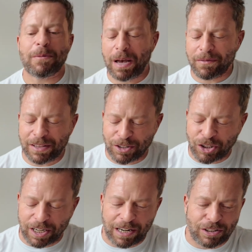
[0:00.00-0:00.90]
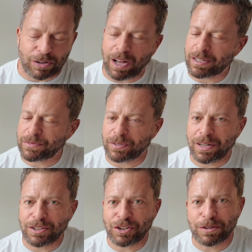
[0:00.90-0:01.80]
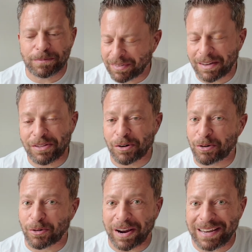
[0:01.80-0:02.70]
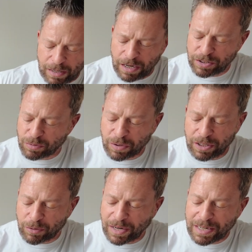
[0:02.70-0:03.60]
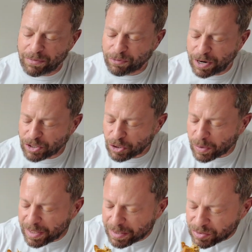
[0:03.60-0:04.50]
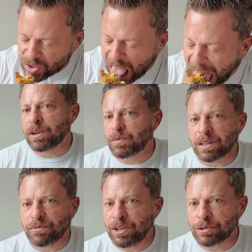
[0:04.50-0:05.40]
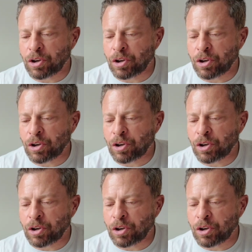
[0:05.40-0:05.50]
I'm having the chicken enchiladas for lunch, and they're great. It's really great to have fresh ingredients, something that feels